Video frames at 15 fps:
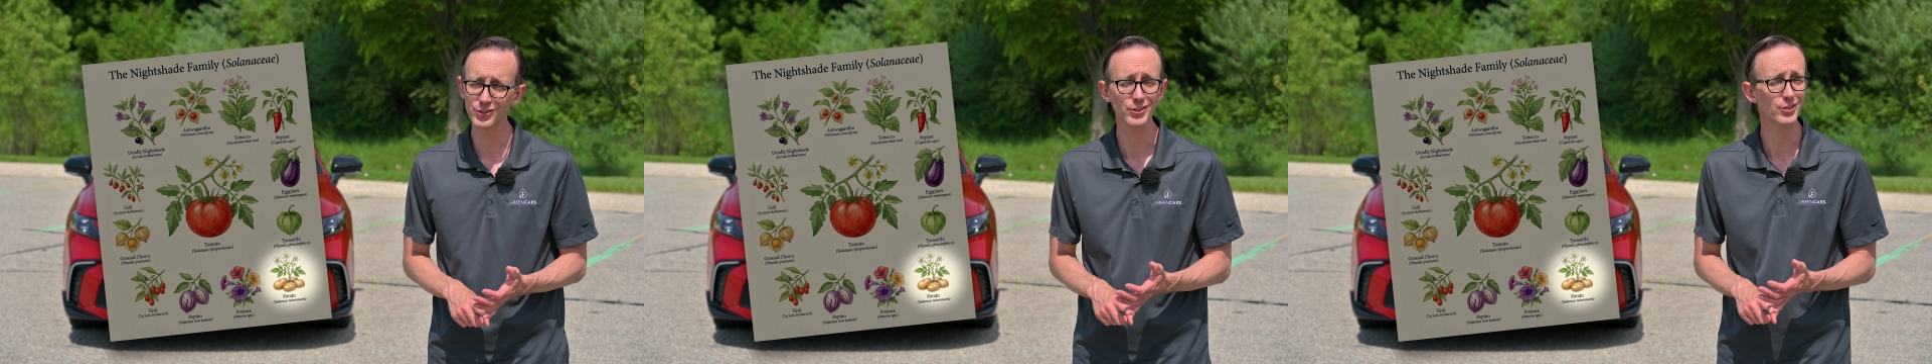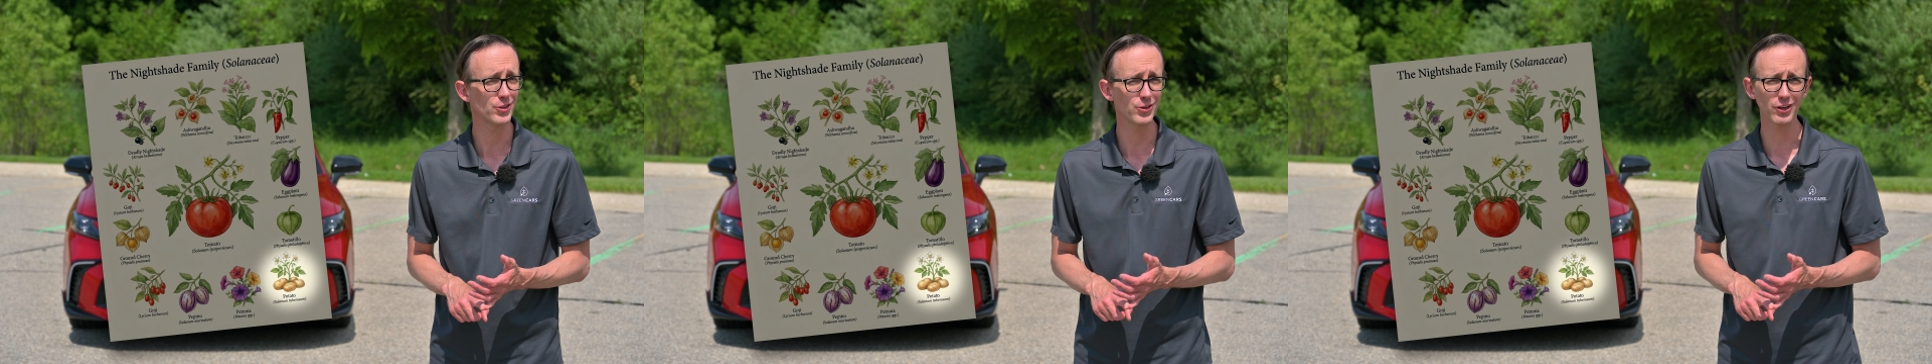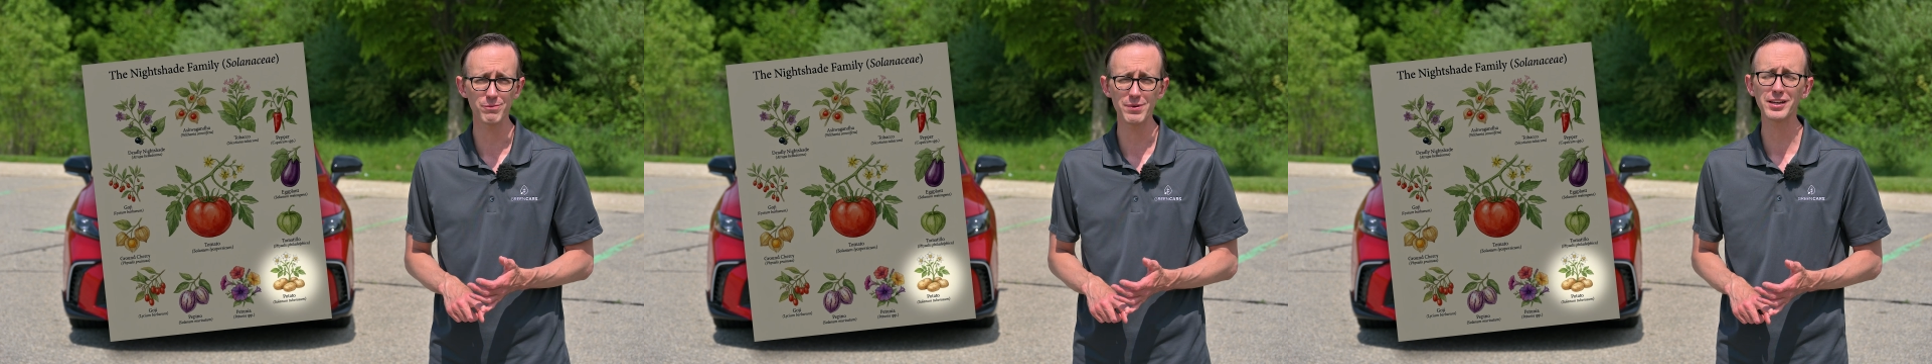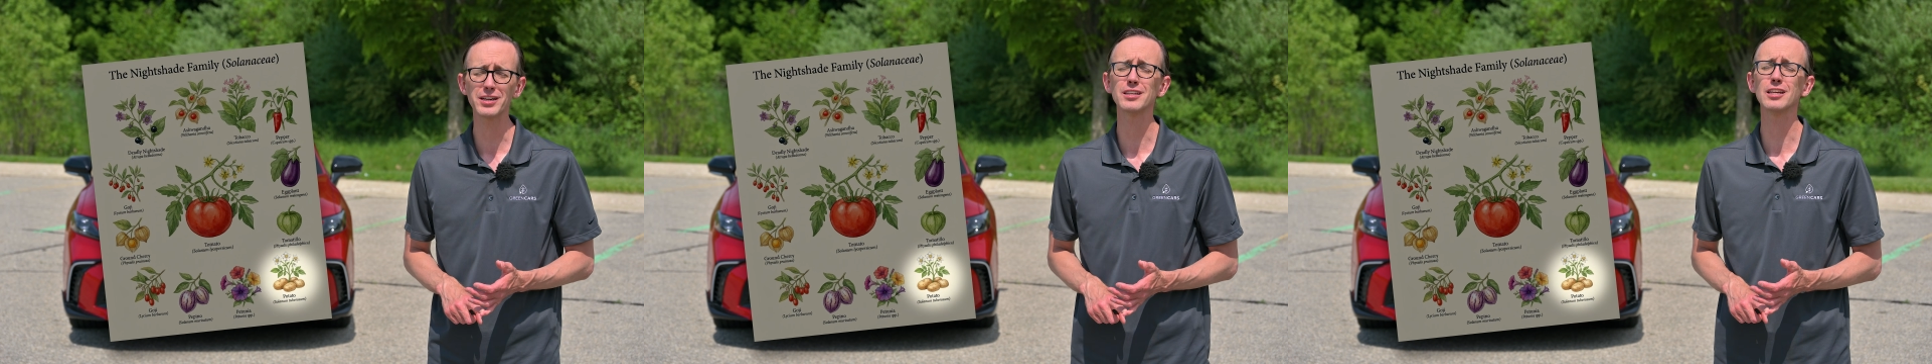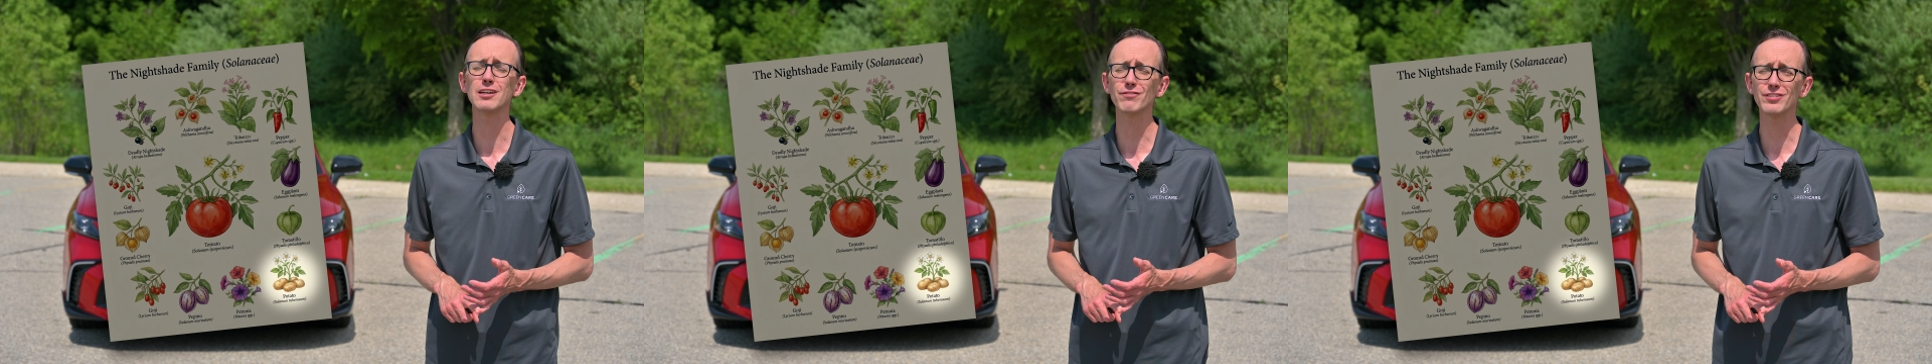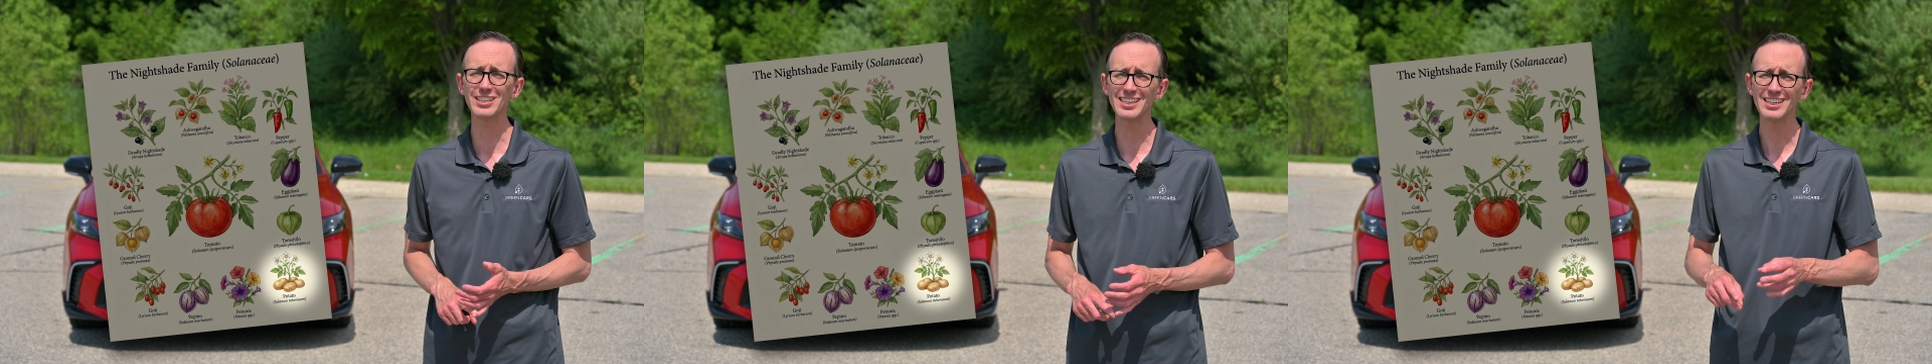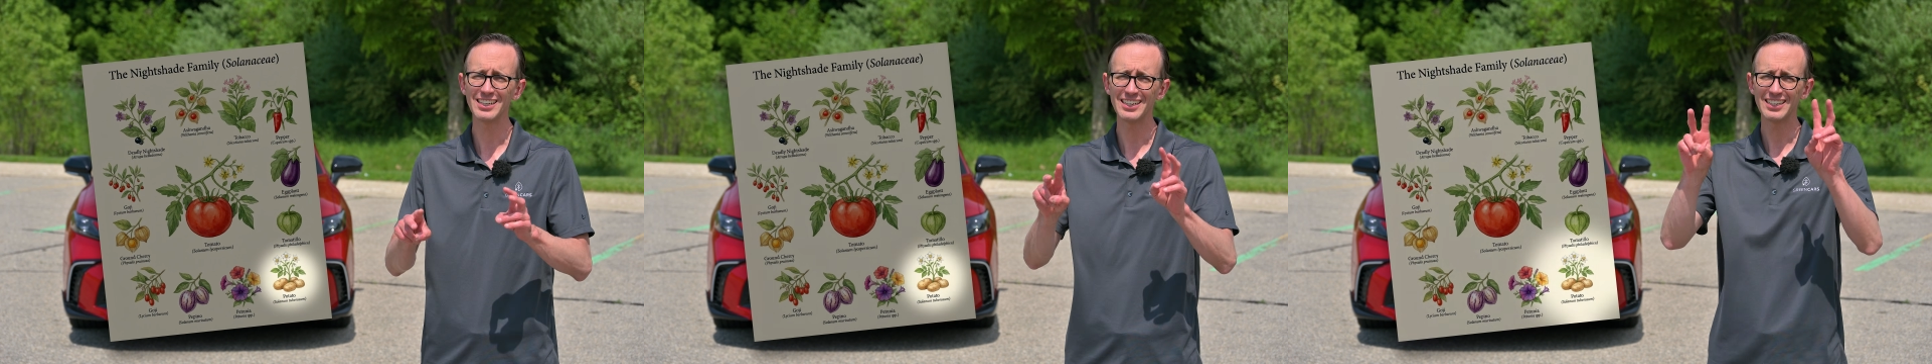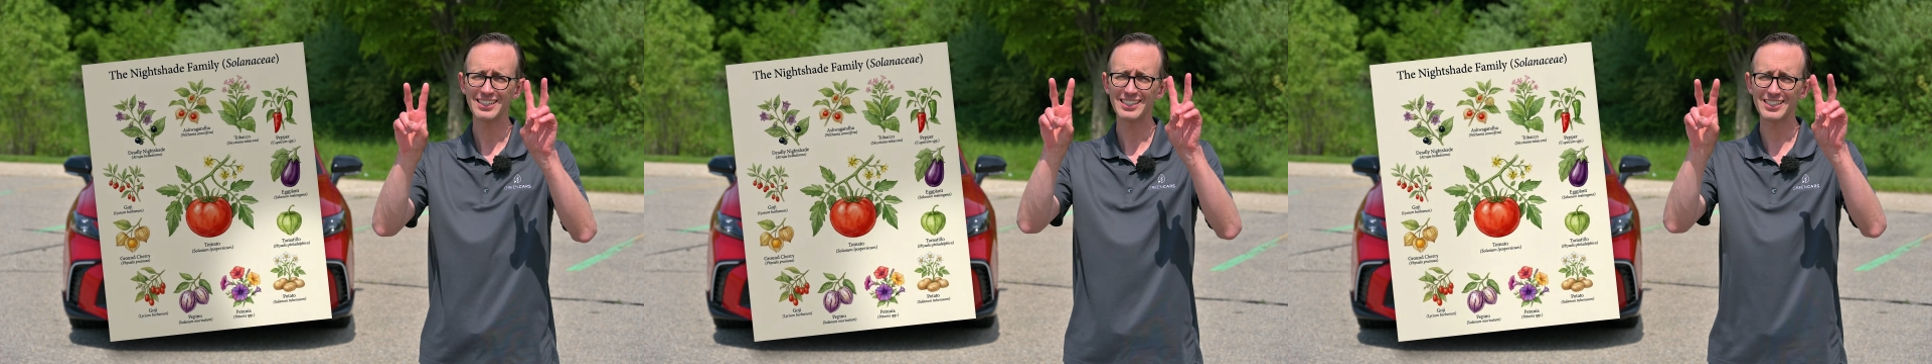so you can make a lovely
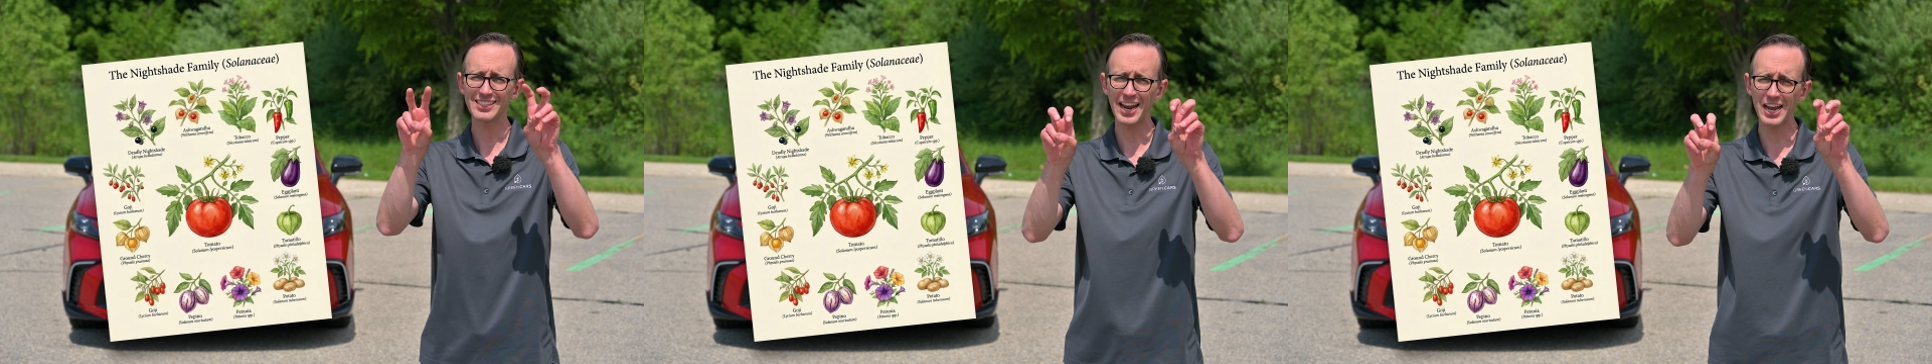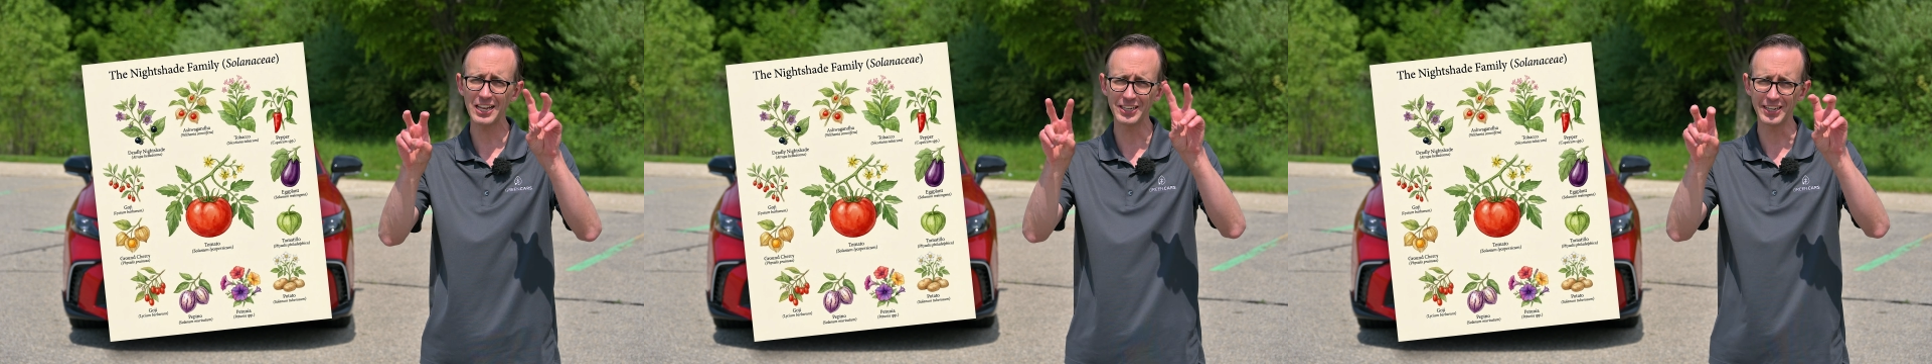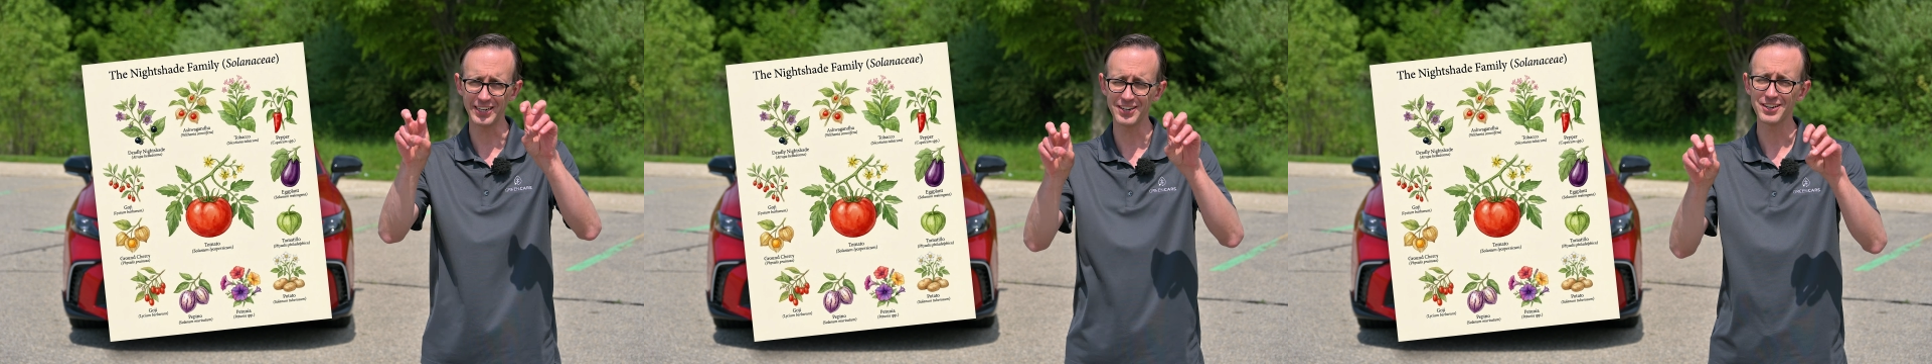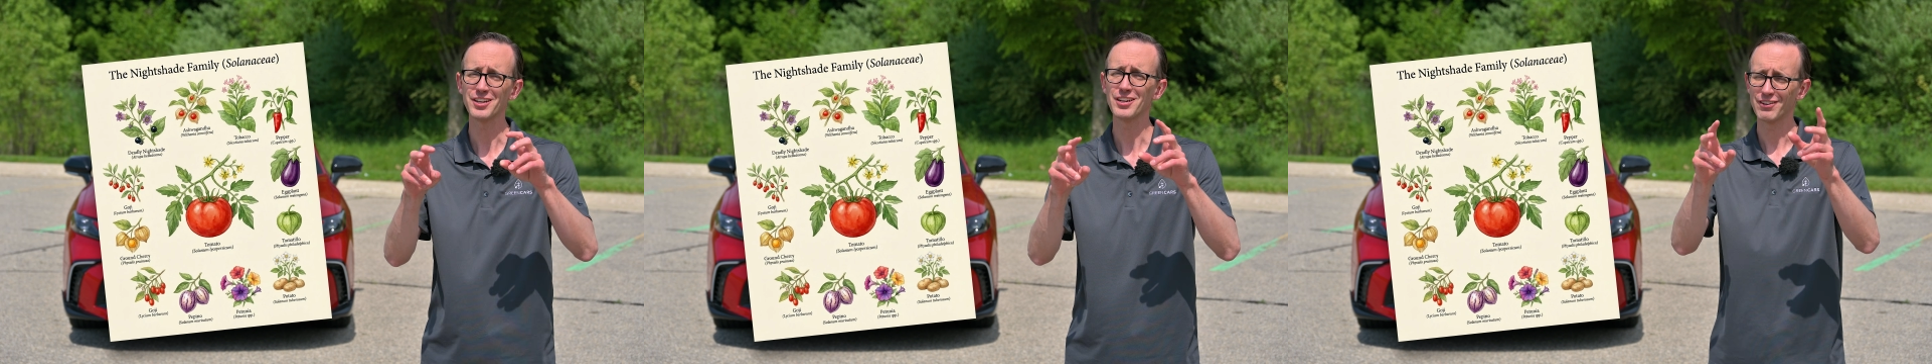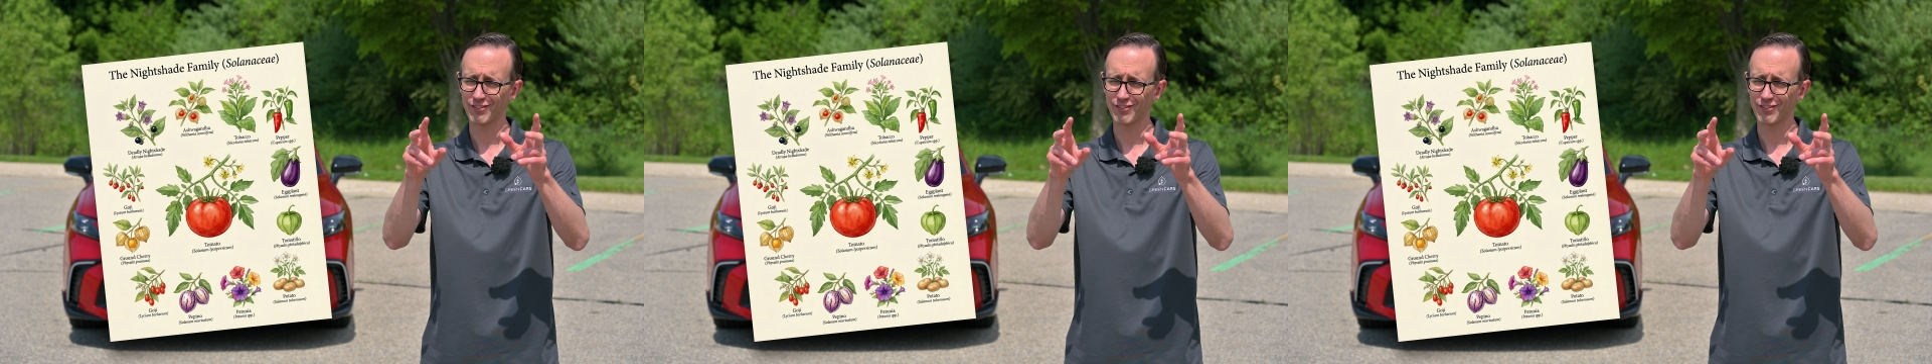salad